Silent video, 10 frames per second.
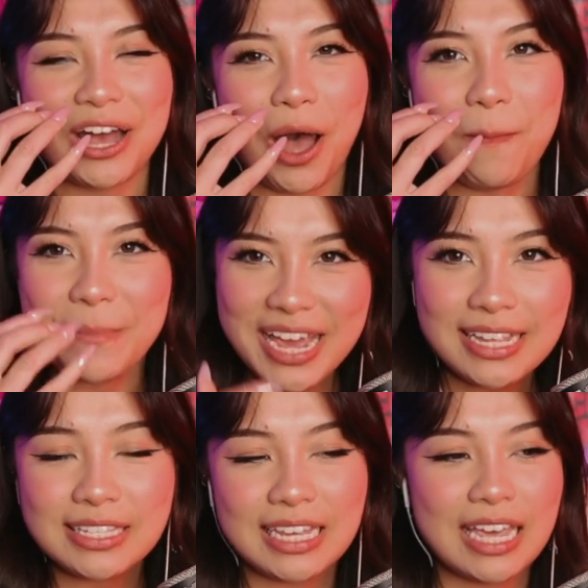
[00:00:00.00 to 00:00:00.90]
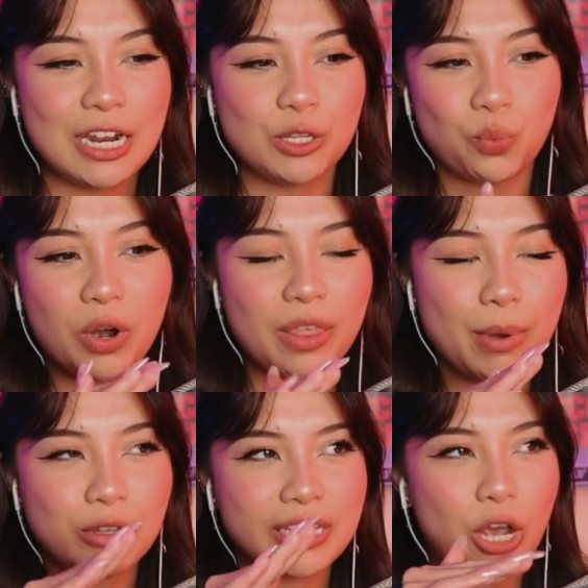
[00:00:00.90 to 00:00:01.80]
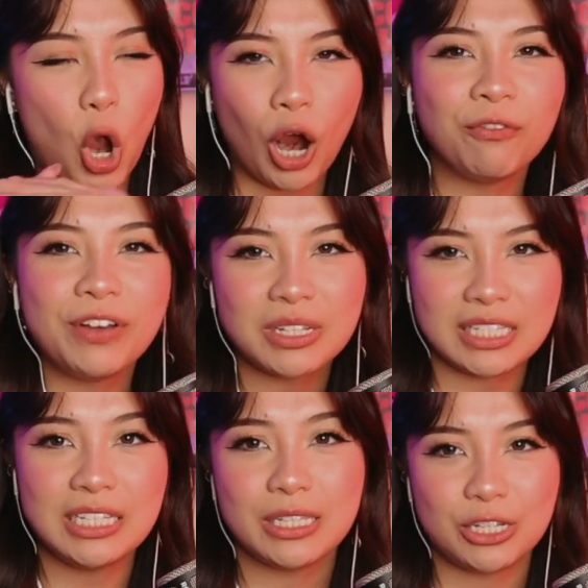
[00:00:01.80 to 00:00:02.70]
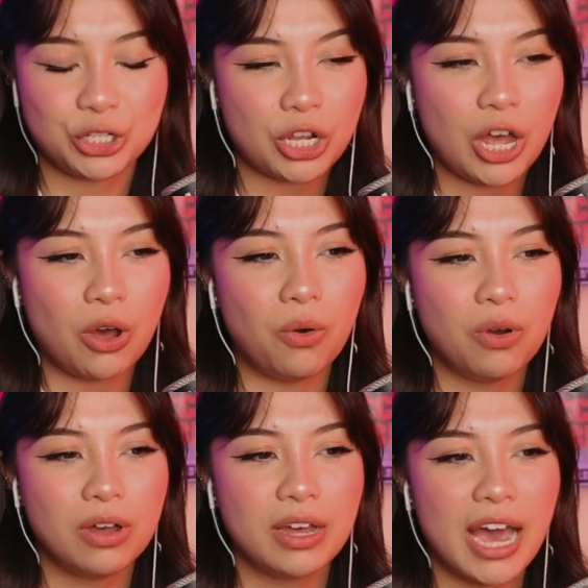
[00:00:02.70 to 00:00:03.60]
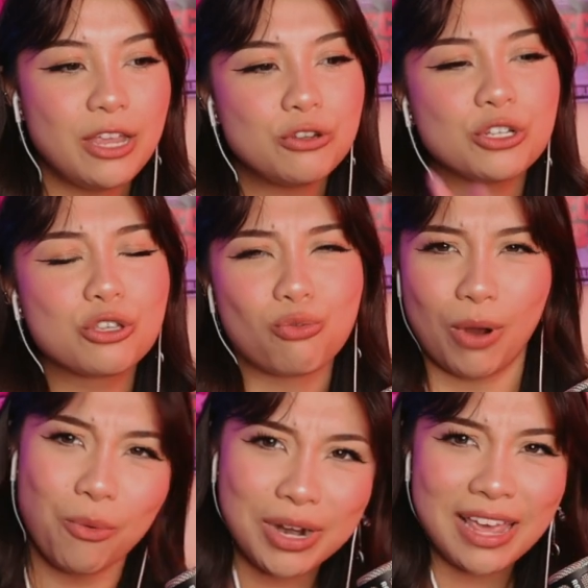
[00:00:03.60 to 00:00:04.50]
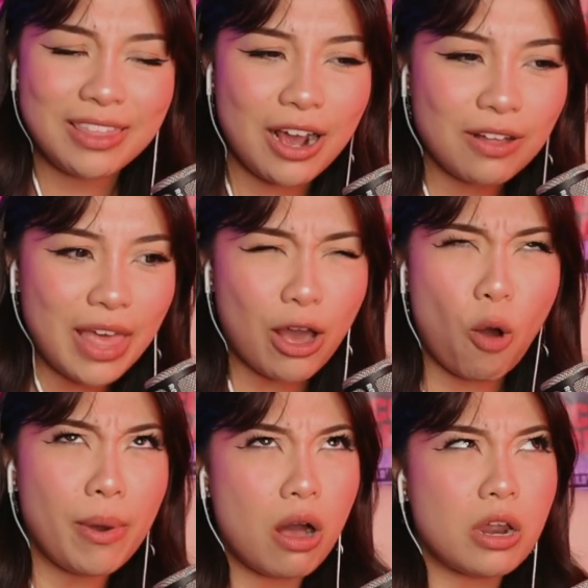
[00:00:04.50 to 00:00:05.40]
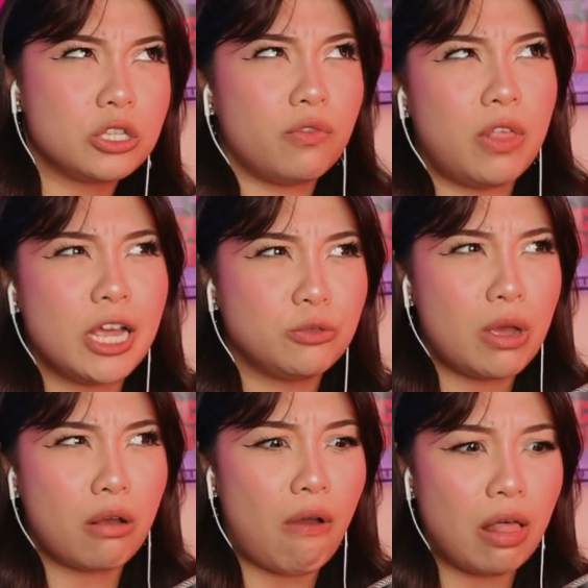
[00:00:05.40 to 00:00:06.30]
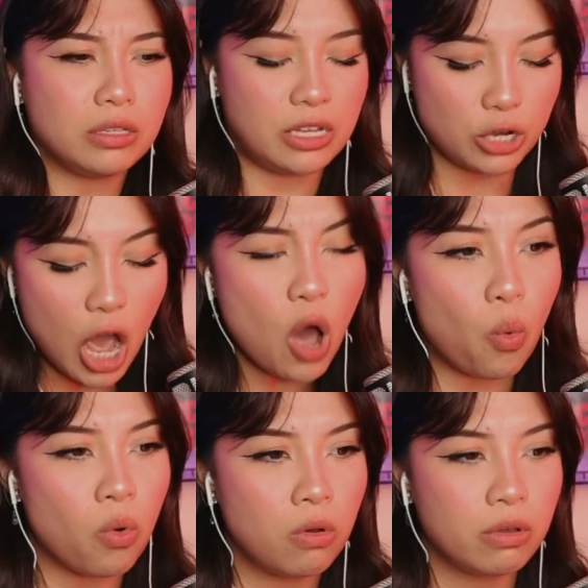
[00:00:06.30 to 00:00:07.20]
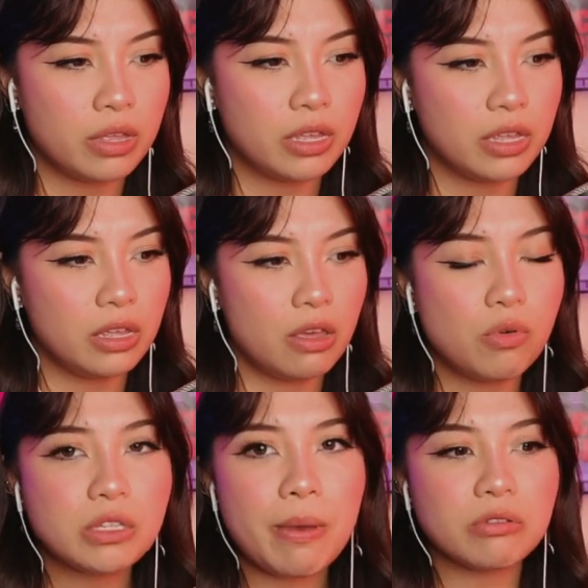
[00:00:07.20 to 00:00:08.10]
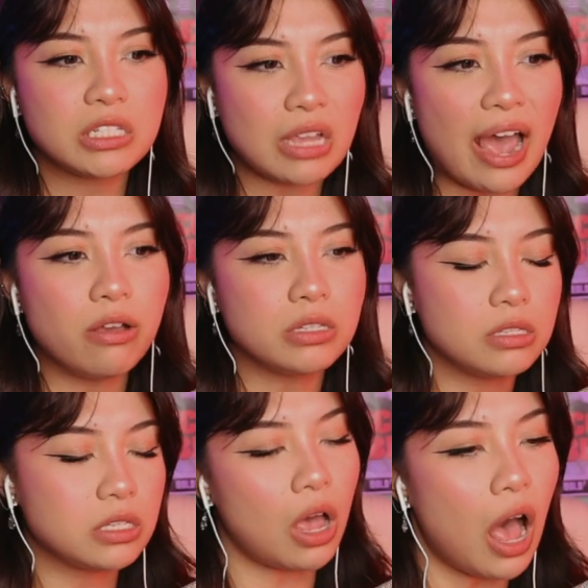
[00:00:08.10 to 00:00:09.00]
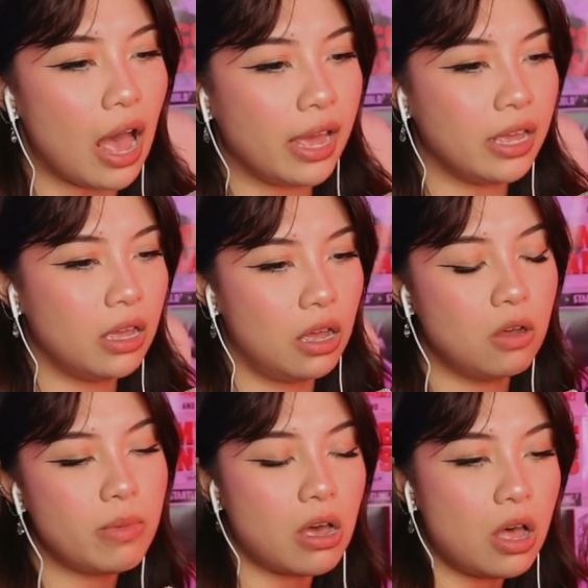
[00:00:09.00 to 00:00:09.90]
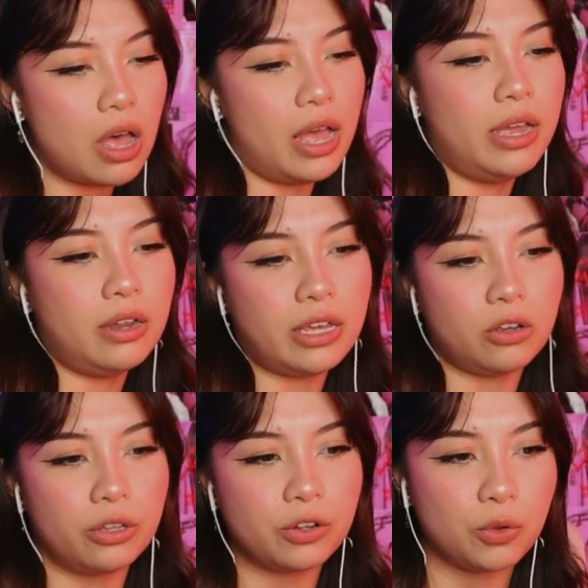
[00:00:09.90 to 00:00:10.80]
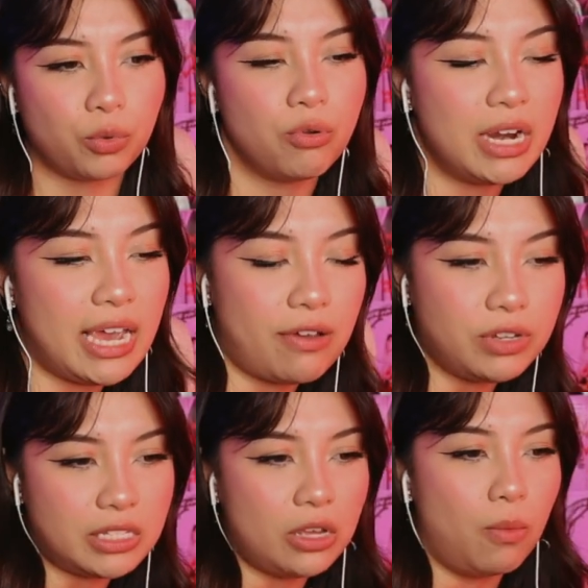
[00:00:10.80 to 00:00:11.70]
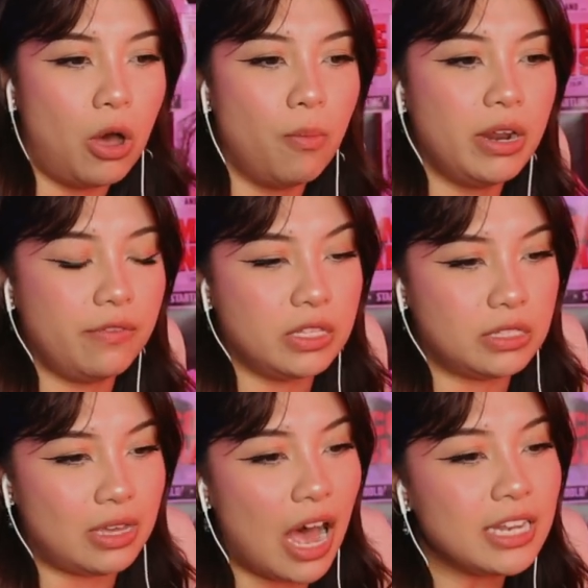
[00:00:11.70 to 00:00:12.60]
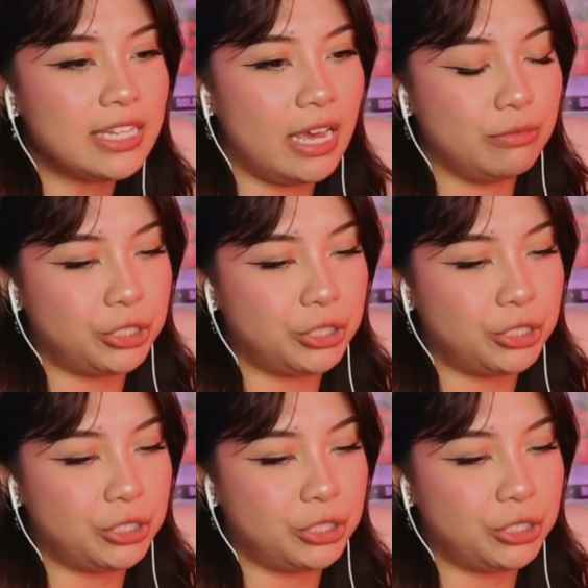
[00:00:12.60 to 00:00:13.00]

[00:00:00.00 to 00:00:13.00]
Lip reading: amazing, and it is one of the most like heartfelt scenes of the show, and you just throw it in there like, oh my god, it's a flashback of Allison. No, it was about Stiles and Scott. Oh my god, like, you're literally ruining every single moment of this goddamn